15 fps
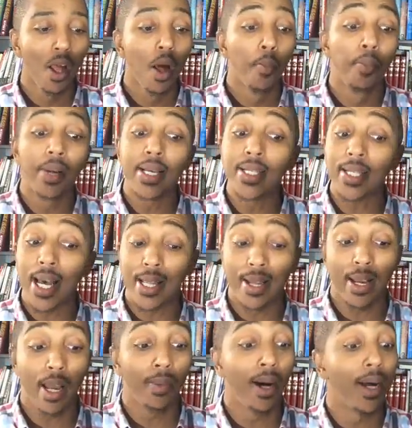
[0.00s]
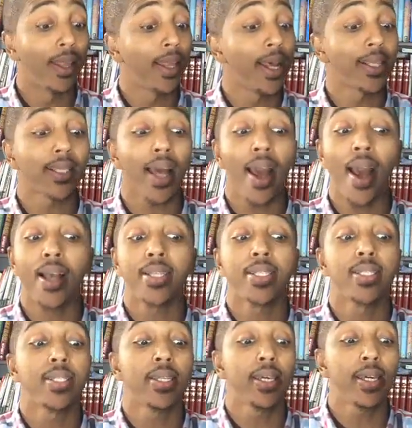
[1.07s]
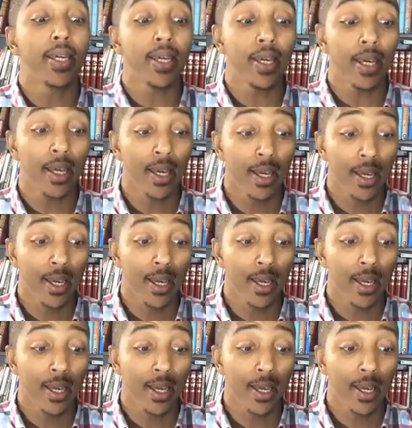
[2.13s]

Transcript: But he said to them, Unless I see.